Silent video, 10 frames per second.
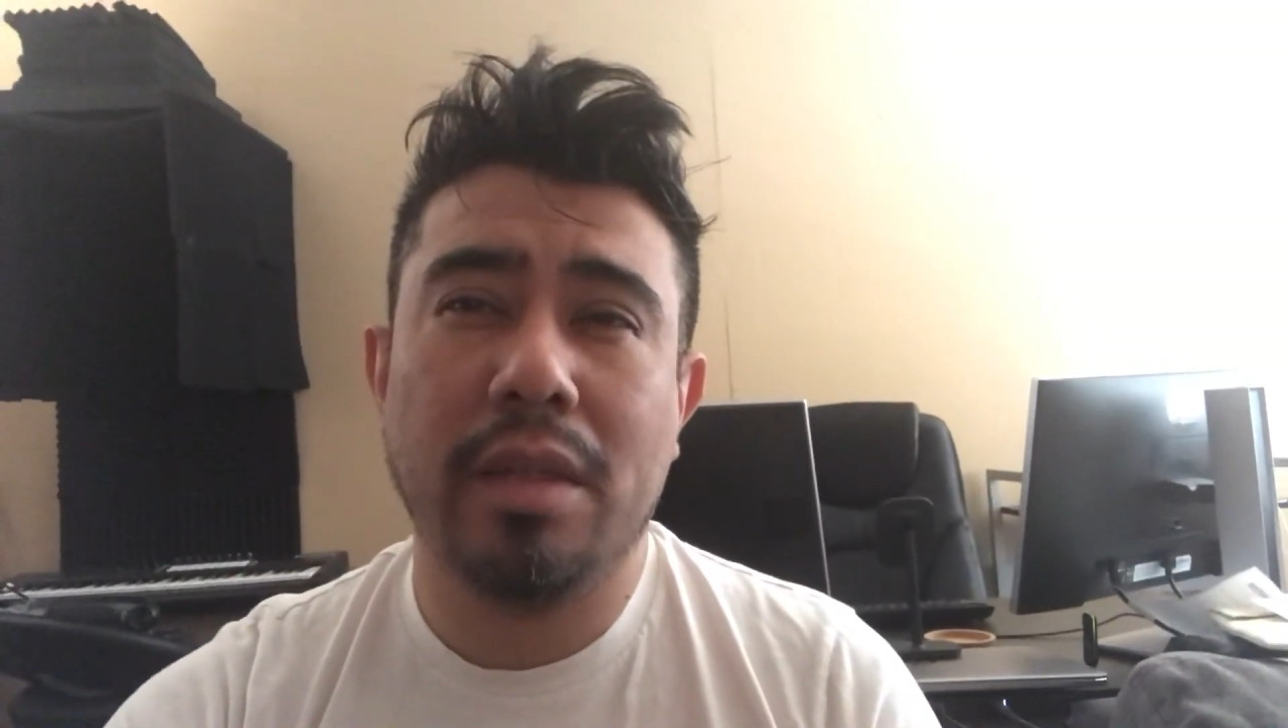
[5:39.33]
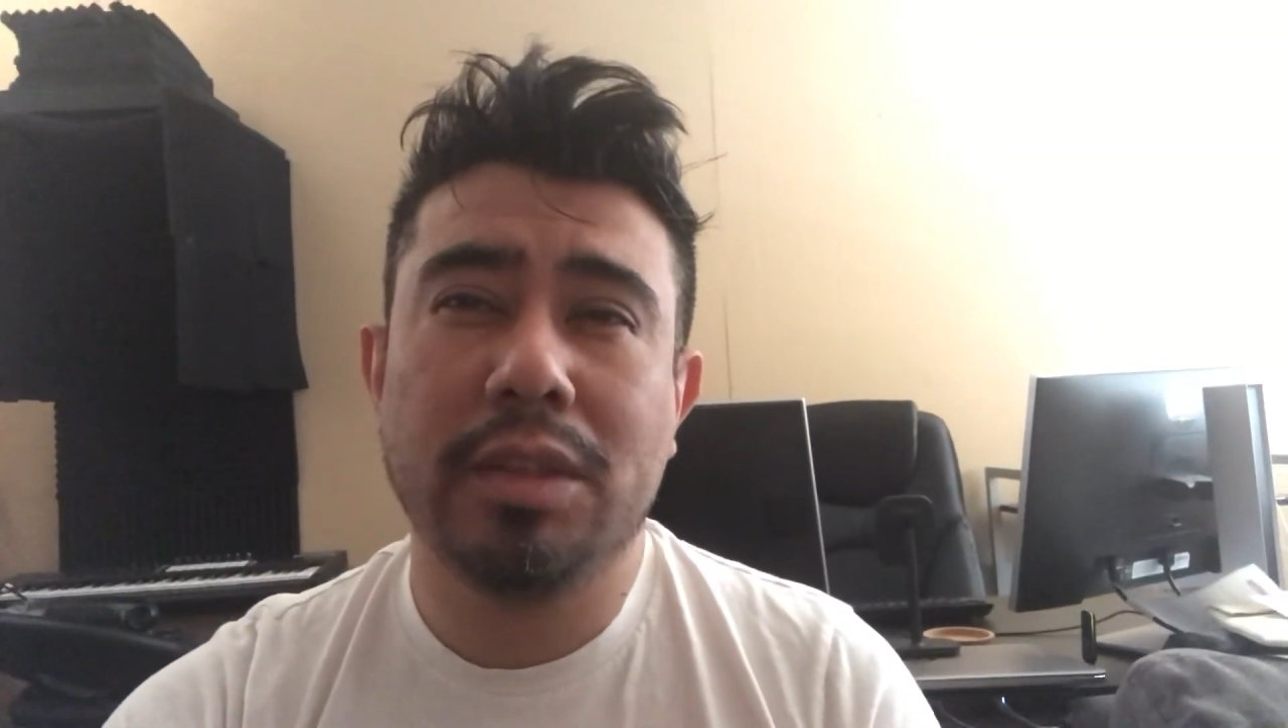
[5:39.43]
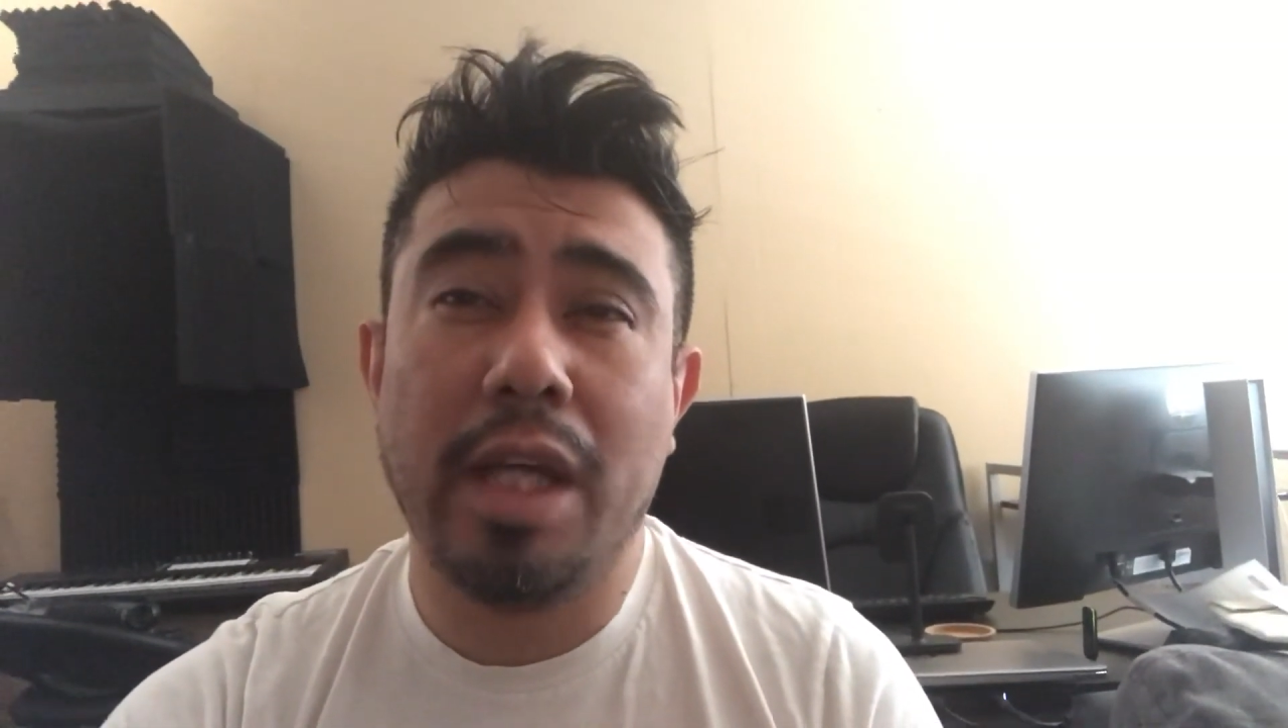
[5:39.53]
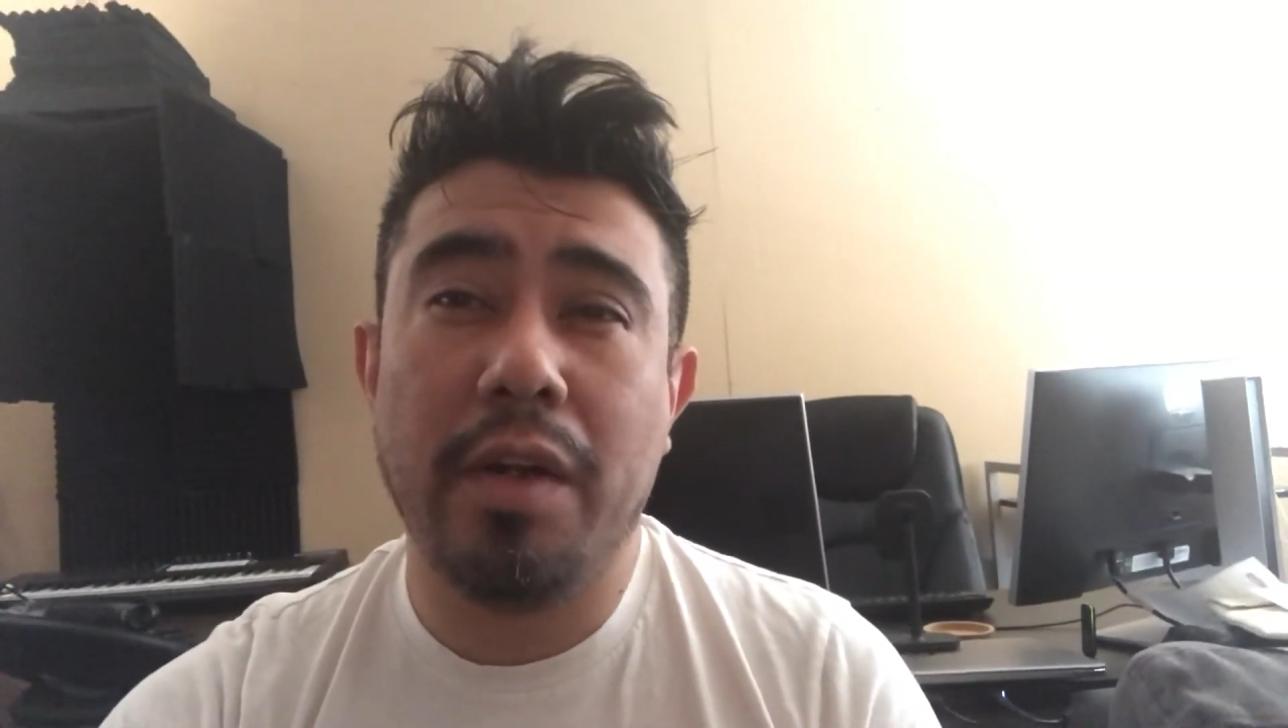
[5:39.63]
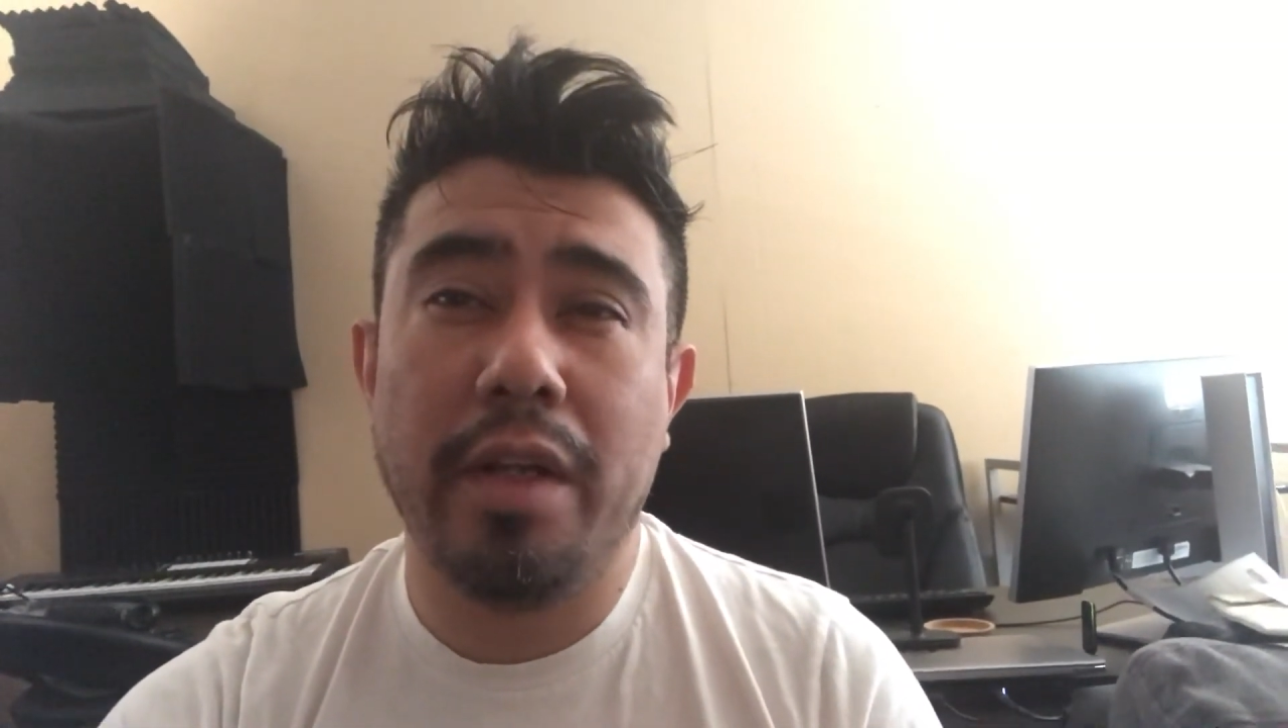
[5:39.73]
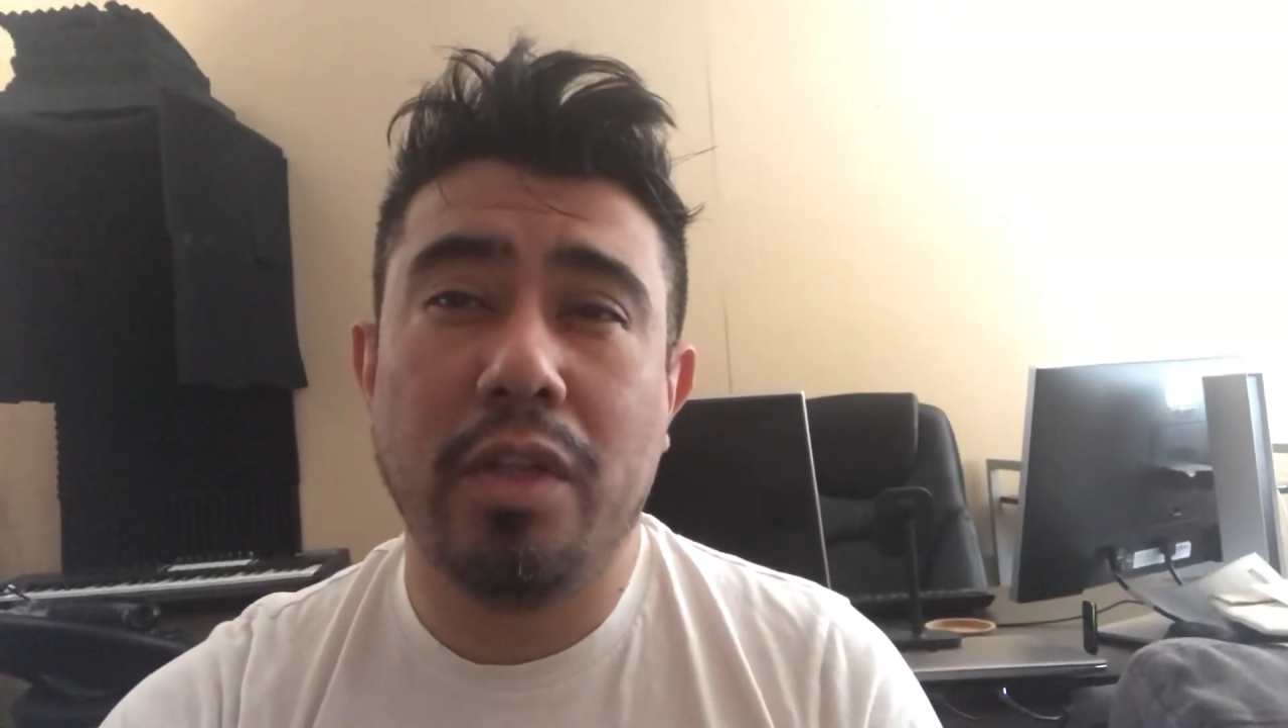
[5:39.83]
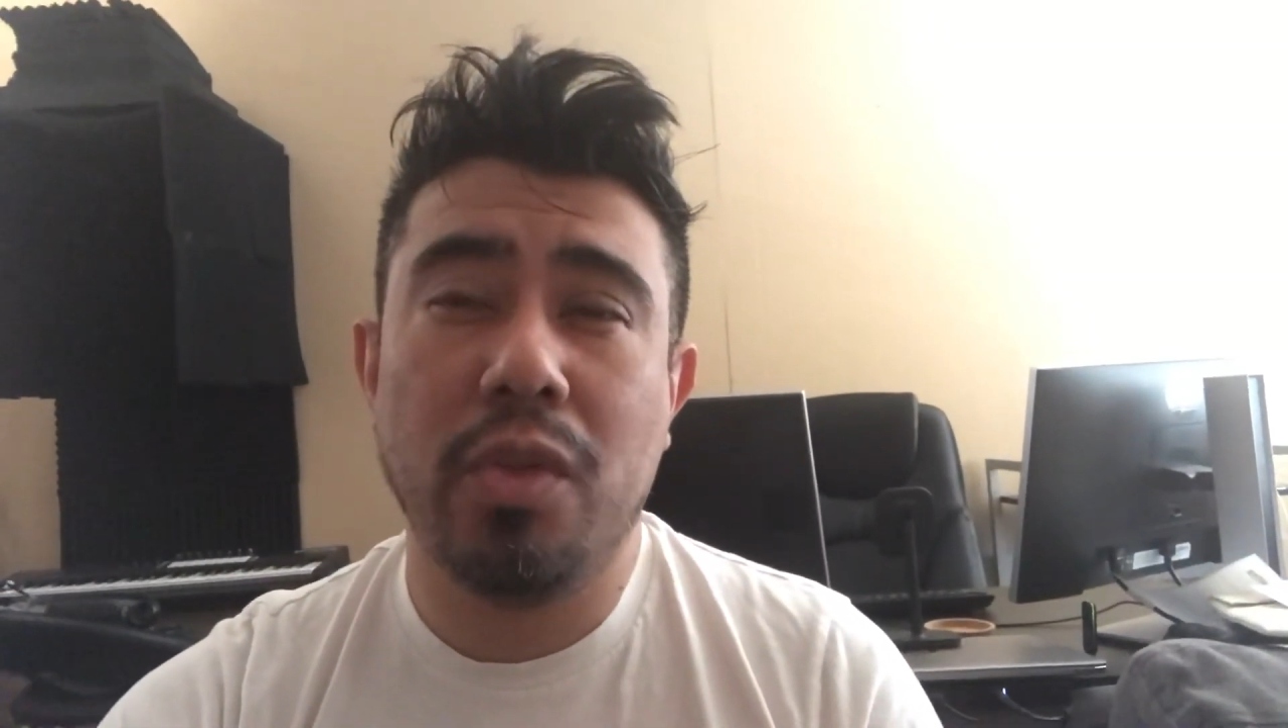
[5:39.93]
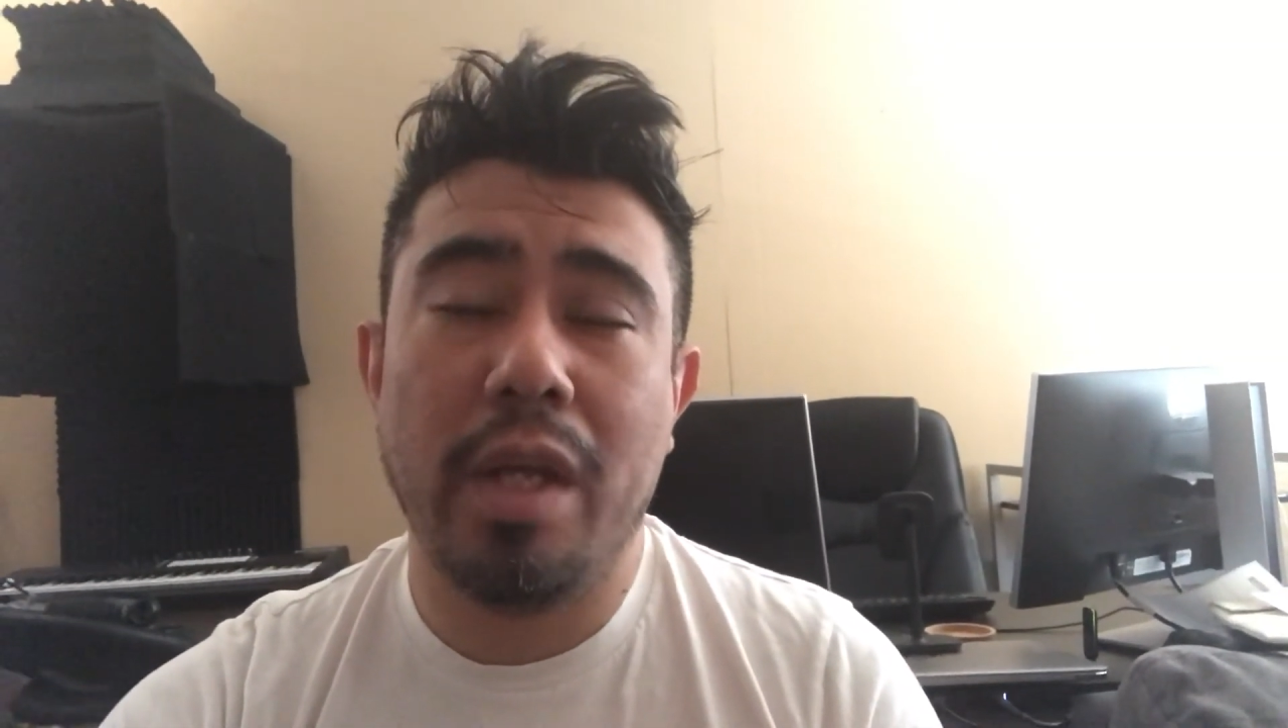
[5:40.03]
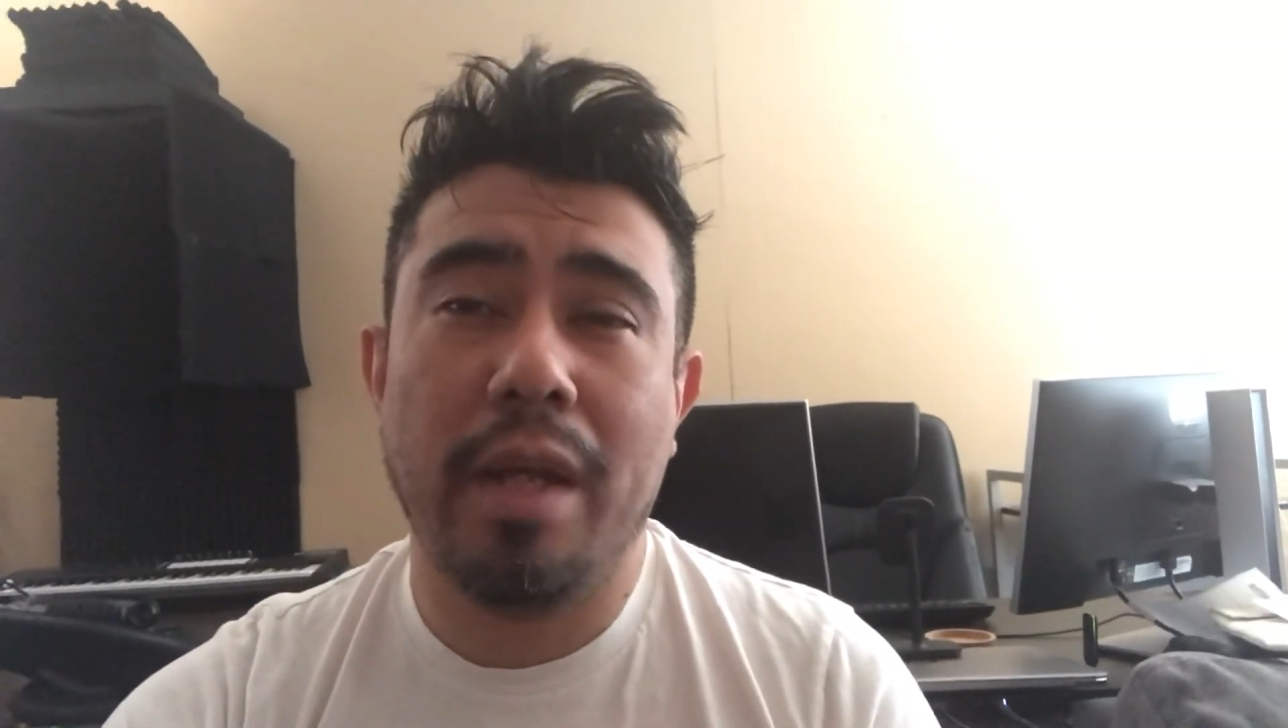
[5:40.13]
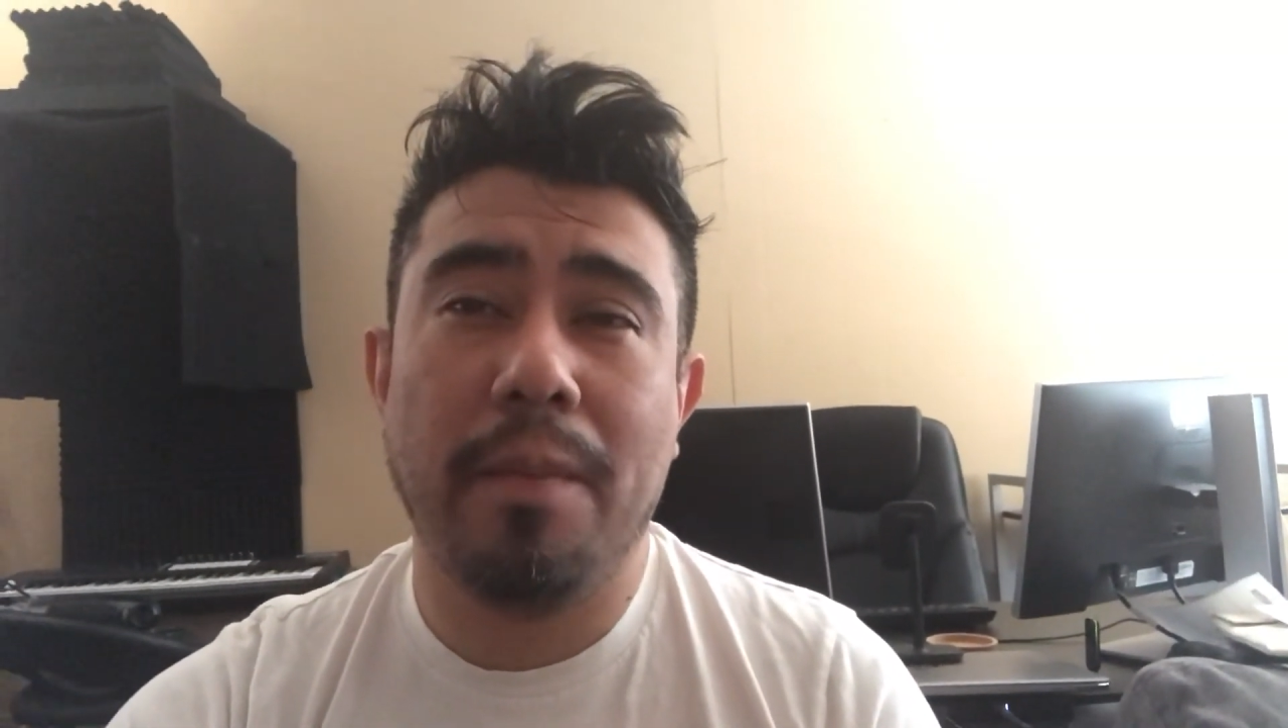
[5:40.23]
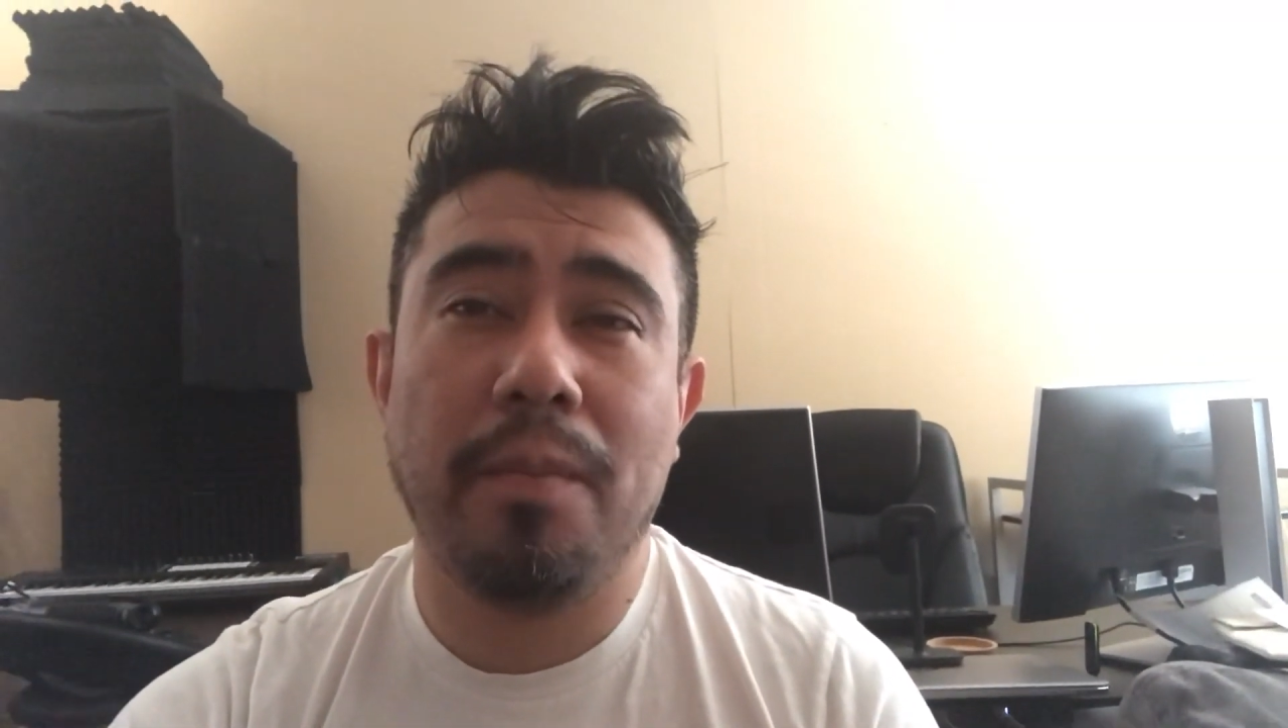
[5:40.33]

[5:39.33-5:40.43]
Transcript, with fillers: Saturday today.